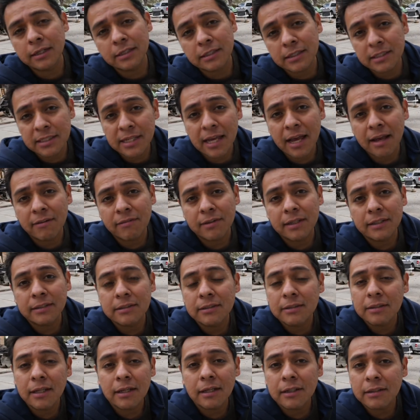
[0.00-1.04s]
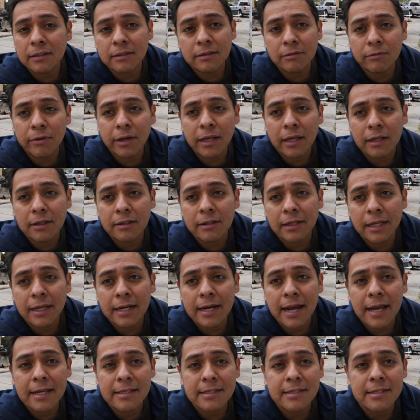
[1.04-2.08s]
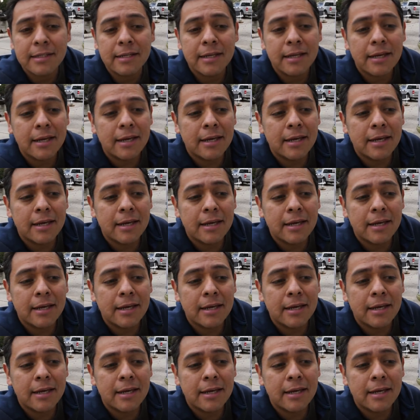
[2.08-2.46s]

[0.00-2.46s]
I just have a, a regular lead acid